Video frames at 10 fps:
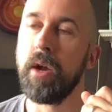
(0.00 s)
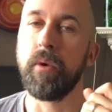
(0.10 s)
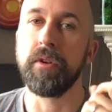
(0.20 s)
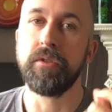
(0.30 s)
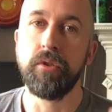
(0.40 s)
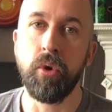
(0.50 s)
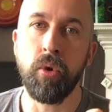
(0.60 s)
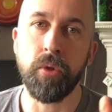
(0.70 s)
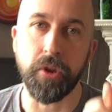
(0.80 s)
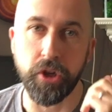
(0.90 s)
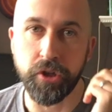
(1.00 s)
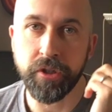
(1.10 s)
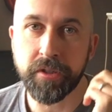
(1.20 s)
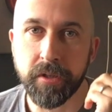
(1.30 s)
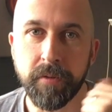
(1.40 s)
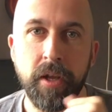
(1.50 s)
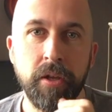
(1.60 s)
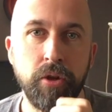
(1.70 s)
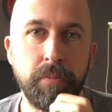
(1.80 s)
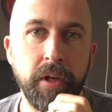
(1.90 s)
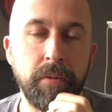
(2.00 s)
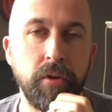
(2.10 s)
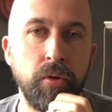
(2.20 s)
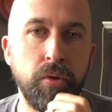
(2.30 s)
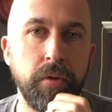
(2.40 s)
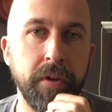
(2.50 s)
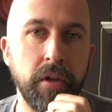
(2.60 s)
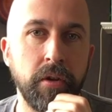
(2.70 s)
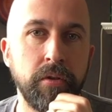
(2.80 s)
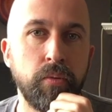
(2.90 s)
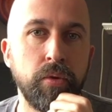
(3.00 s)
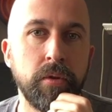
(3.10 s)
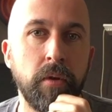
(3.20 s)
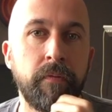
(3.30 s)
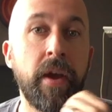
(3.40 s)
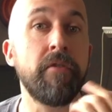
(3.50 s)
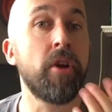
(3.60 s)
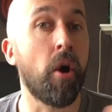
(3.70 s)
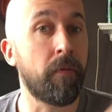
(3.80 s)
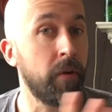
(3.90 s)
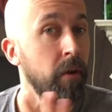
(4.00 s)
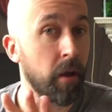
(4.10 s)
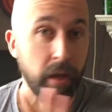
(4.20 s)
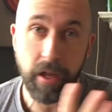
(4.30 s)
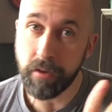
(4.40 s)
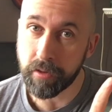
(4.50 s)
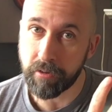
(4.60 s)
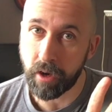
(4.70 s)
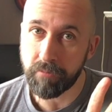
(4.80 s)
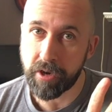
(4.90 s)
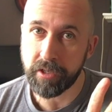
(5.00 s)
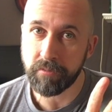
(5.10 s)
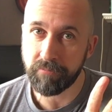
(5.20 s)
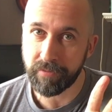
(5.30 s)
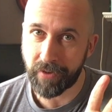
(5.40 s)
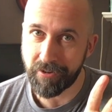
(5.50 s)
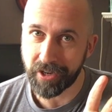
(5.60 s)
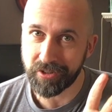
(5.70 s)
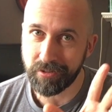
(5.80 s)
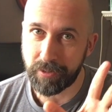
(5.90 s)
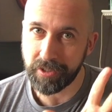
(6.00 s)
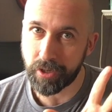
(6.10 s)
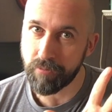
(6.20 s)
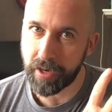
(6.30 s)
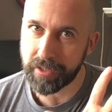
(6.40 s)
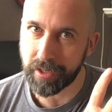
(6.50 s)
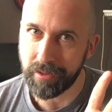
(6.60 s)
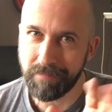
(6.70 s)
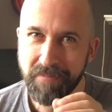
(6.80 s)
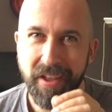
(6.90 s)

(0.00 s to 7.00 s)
Whereas northerners, you people in the north of England, would very often, again, there are variations, please don't write in,